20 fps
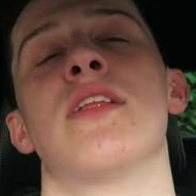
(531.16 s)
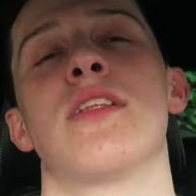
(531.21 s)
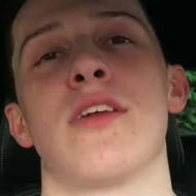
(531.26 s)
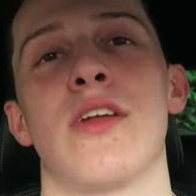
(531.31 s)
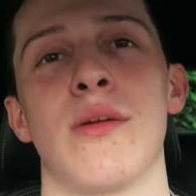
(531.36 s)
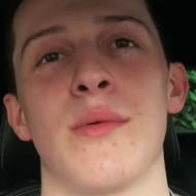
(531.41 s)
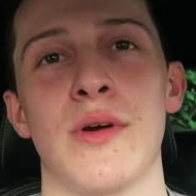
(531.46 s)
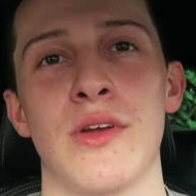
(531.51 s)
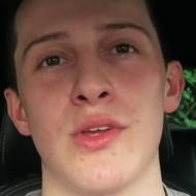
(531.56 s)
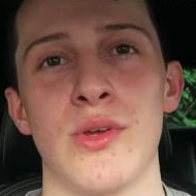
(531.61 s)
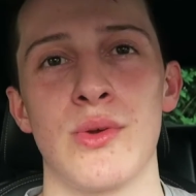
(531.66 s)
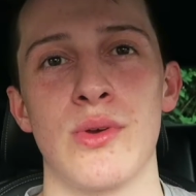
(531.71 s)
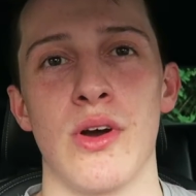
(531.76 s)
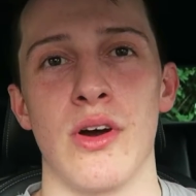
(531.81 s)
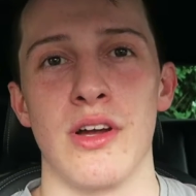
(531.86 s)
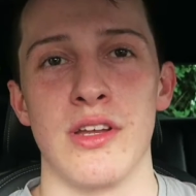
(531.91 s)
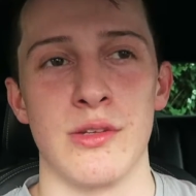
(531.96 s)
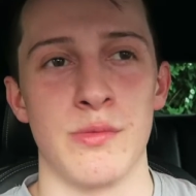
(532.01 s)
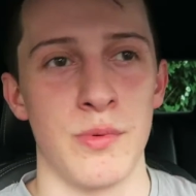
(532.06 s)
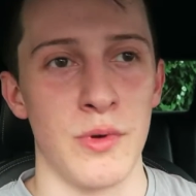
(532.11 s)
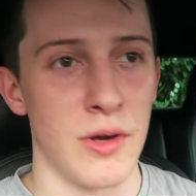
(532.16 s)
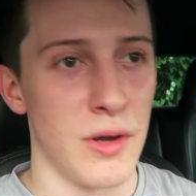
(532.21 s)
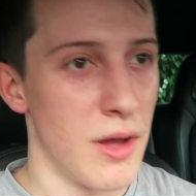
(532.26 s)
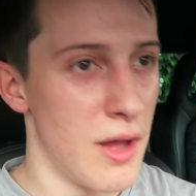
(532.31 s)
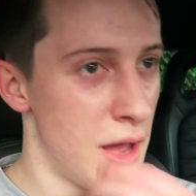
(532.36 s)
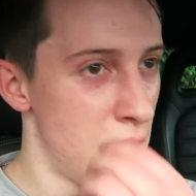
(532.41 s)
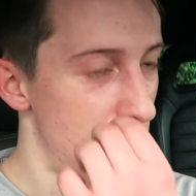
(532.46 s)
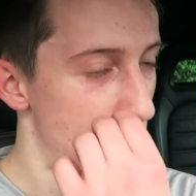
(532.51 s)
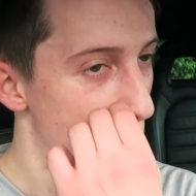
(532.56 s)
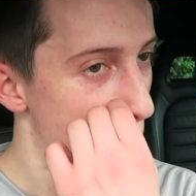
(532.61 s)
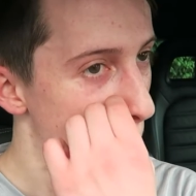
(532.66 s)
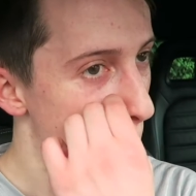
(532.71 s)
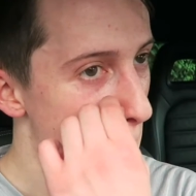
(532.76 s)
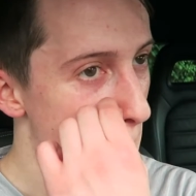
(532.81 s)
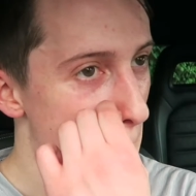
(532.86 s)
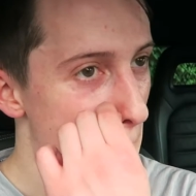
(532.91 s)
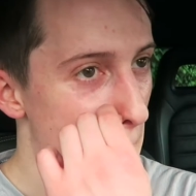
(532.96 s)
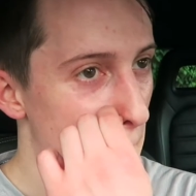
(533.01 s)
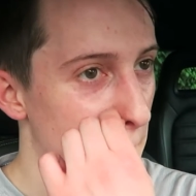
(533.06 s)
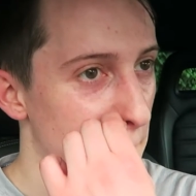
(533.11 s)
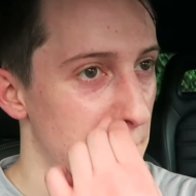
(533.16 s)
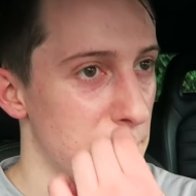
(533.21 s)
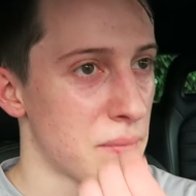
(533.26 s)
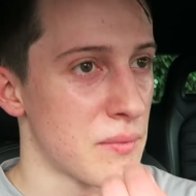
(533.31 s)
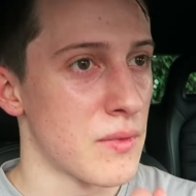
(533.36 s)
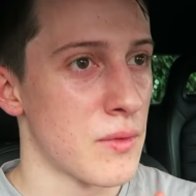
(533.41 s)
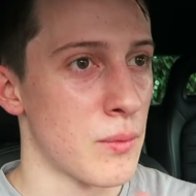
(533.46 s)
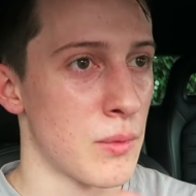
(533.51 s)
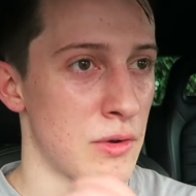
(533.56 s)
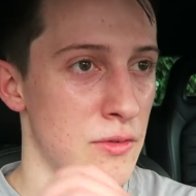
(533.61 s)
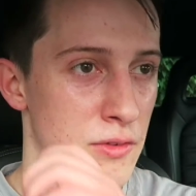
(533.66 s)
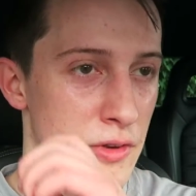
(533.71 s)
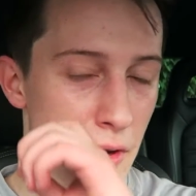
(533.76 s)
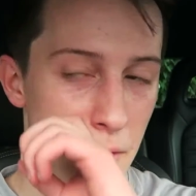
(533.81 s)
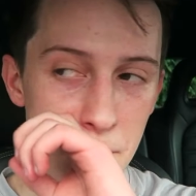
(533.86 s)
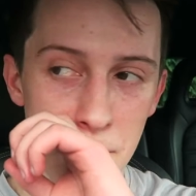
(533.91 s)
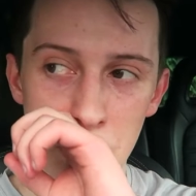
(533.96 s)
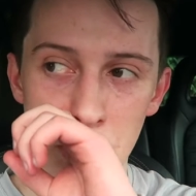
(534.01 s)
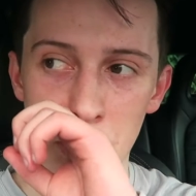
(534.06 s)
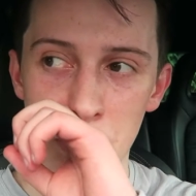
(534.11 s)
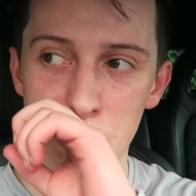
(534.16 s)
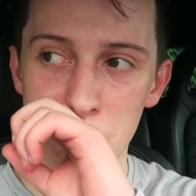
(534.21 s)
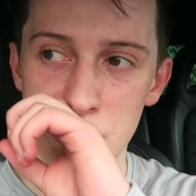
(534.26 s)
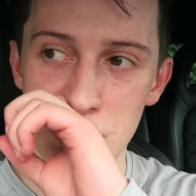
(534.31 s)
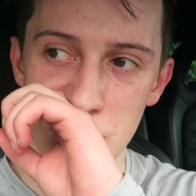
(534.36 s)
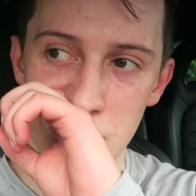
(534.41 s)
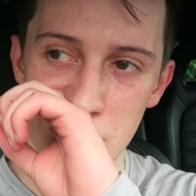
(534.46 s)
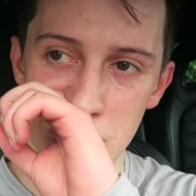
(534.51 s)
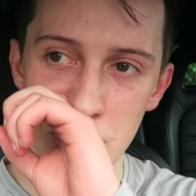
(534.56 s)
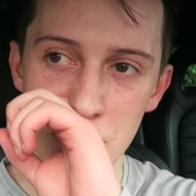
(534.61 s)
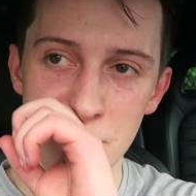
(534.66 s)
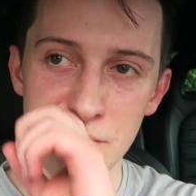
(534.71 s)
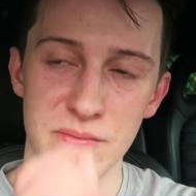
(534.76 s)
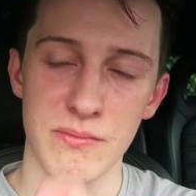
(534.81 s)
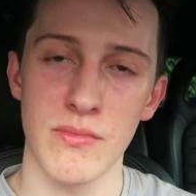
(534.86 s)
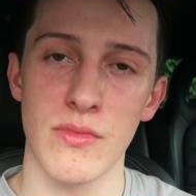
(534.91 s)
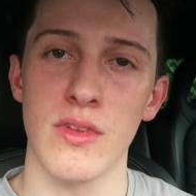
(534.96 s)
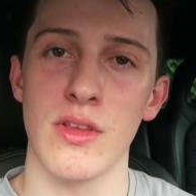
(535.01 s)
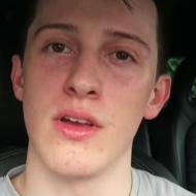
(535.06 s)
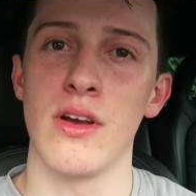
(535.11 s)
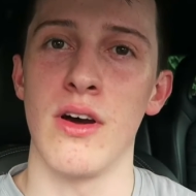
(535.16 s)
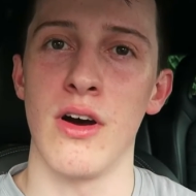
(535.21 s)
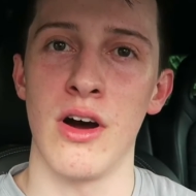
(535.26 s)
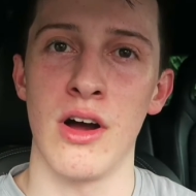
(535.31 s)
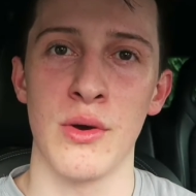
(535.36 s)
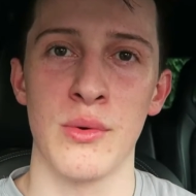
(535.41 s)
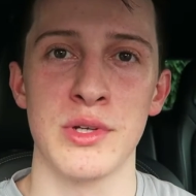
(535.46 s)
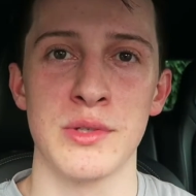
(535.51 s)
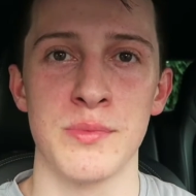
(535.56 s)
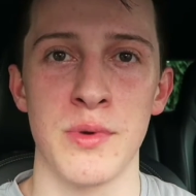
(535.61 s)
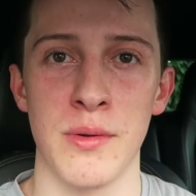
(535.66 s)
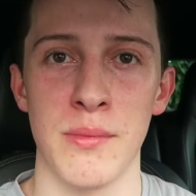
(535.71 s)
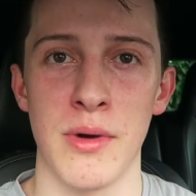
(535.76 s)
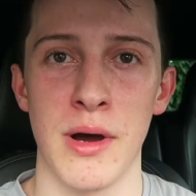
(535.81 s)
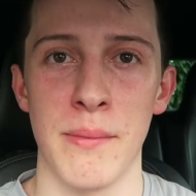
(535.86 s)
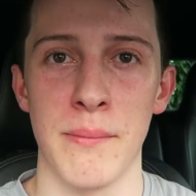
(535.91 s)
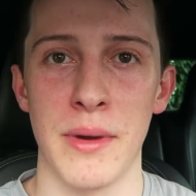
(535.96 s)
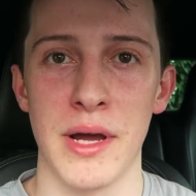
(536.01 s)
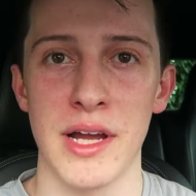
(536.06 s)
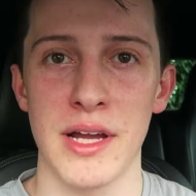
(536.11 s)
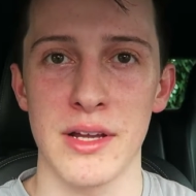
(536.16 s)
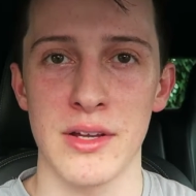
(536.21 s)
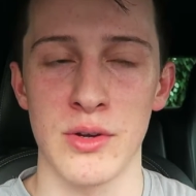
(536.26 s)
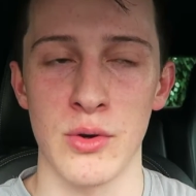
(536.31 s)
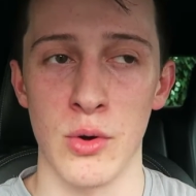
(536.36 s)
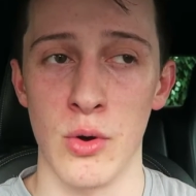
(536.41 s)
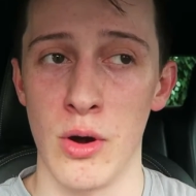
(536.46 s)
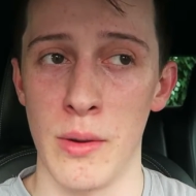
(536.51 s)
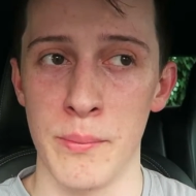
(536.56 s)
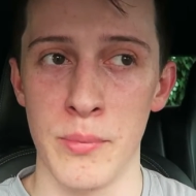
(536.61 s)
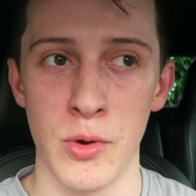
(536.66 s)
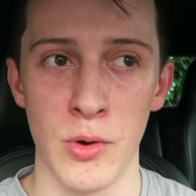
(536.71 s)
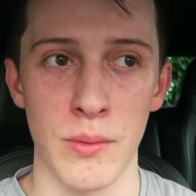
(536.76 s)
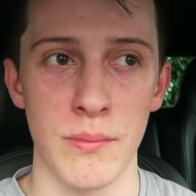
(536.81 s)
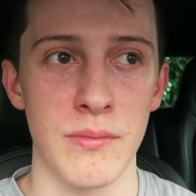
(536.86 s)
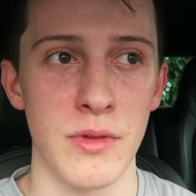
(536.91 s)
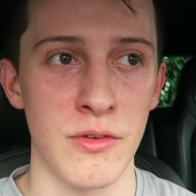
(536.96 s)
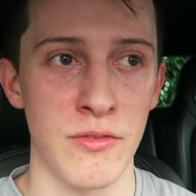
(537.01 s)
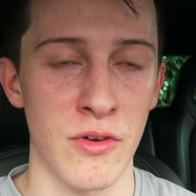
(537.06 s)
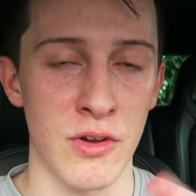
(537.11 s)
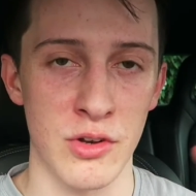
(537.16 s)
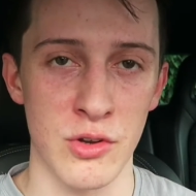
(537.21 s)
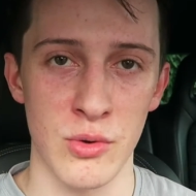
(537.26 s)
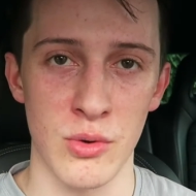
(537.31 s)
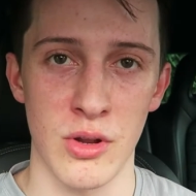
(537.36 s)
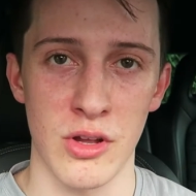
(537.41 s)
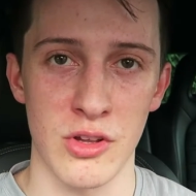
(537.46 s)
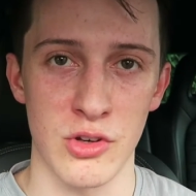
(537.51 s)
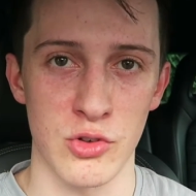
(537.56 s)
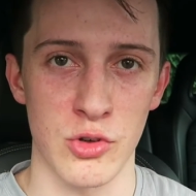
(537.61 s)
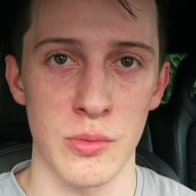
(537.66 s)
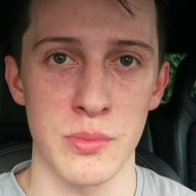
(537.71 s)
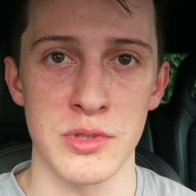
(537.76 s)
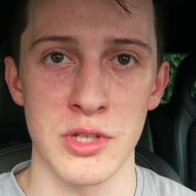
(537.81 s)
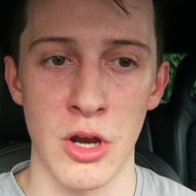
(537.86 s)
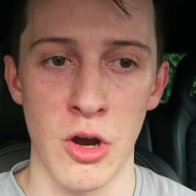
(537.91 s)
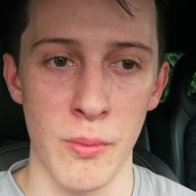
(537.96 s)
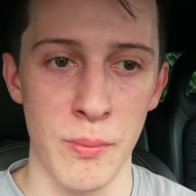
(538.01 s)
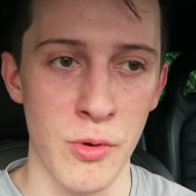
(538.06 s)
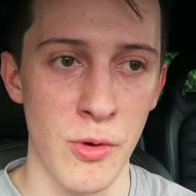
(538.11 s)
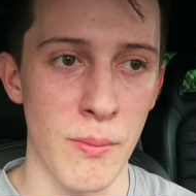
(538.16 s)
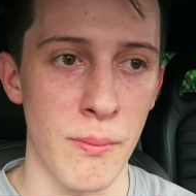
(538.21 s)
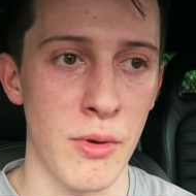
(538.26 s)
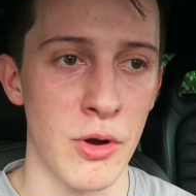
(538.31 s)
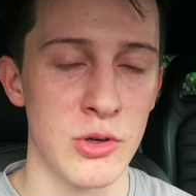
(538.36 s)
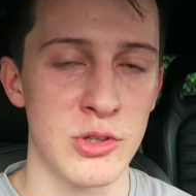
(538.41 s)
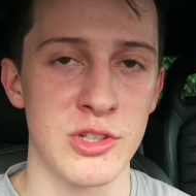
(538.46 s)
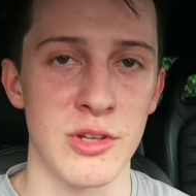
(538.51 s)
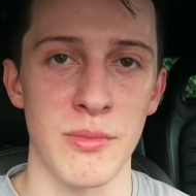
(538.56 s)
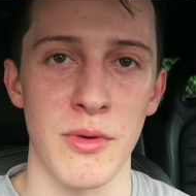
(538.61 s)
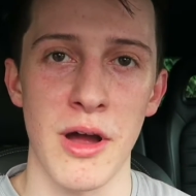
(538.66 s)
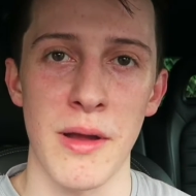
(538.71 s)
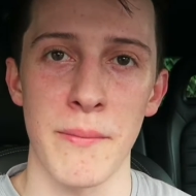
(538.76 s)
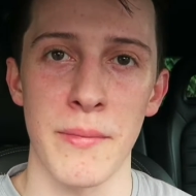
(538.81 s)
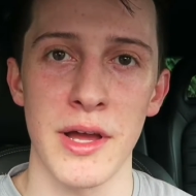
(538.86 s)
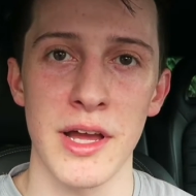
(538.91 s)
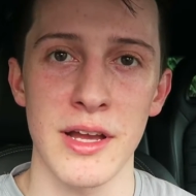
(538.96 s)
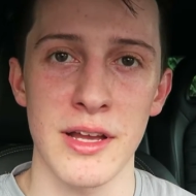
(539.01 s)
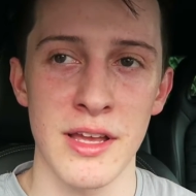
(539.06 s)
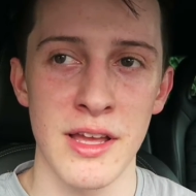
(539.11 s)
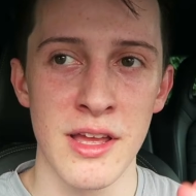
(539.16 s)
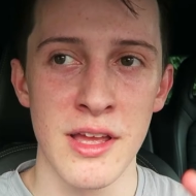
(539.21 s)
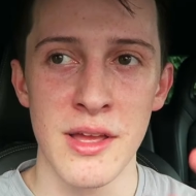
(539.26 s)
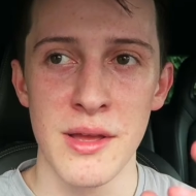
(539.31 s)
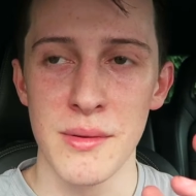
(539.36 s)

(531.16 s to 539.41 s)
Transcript: Don't know about you guys, but with dumbbells, I always put mine back, or if I do like a drop set, I'll put most of mine back.